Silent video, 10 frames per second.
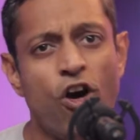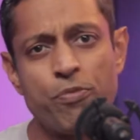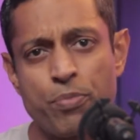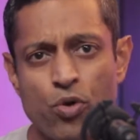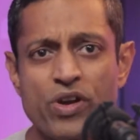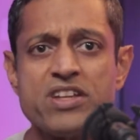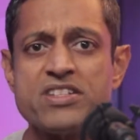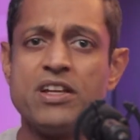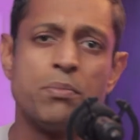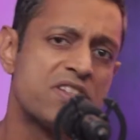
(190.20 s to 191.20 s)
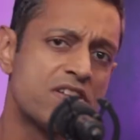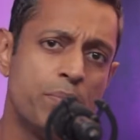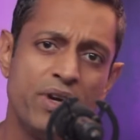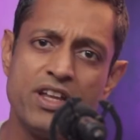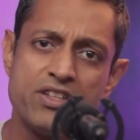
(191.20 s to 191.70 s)
of progress in their muscle
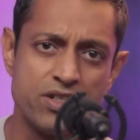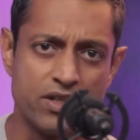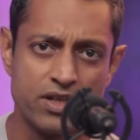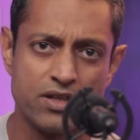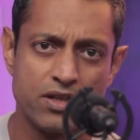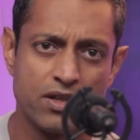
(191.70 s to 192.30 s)
building journey.